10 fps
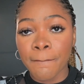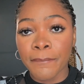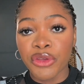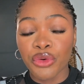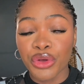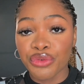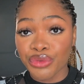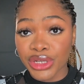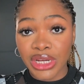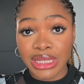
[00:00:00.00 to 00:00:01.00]
Before you even
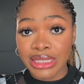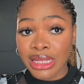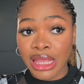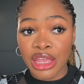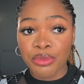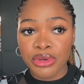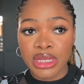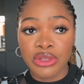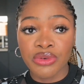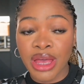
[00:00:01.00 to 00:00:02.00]
reach out and start any
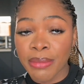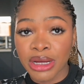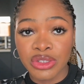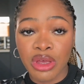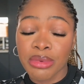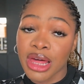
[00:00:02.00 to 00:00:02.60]
process, they'll get back to you and be